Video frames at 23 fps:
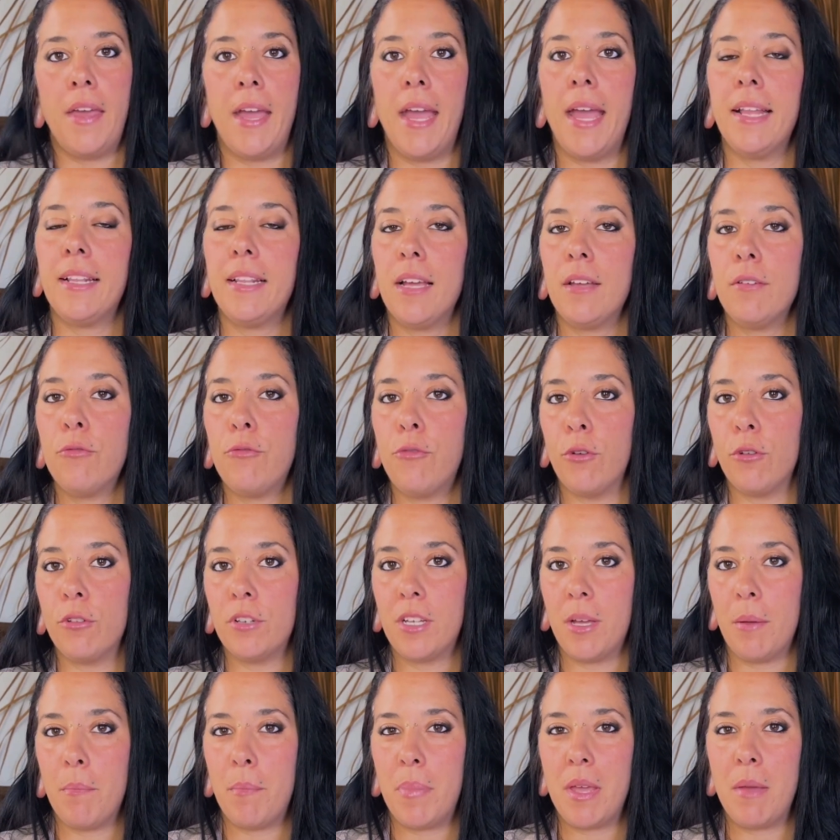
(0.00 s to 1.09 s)
The headline
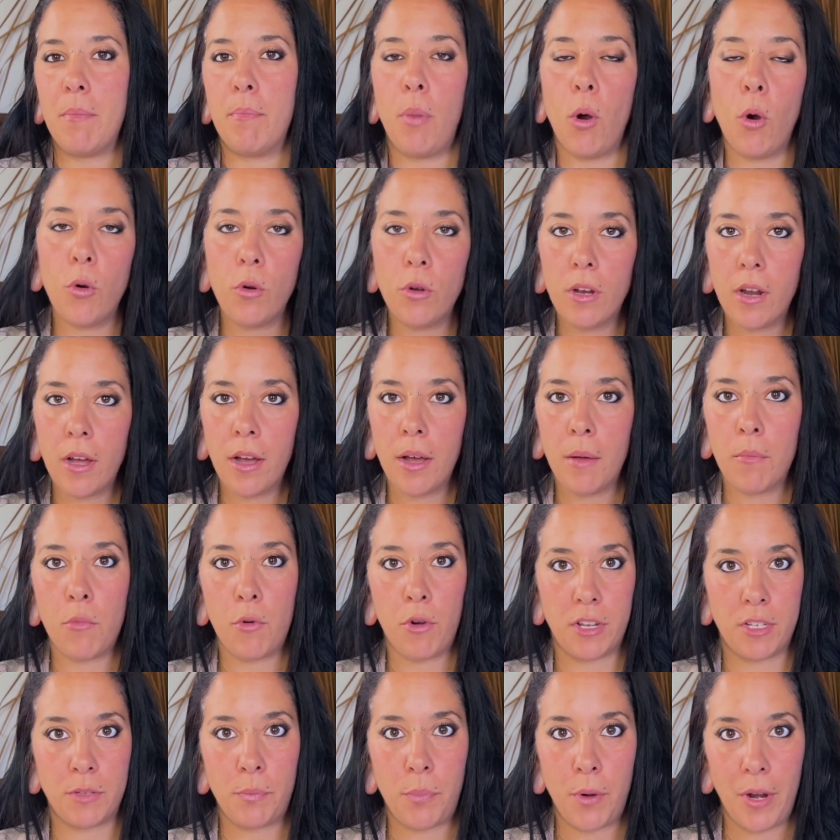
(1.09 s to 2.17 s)
font can be bolder and
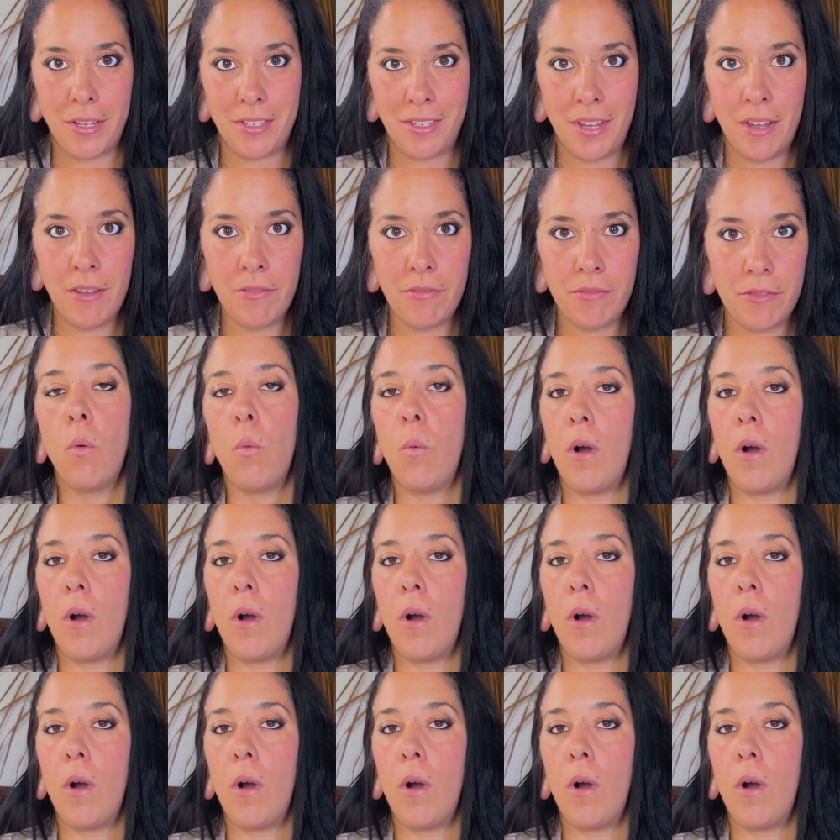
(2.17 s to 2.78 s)
more expressive,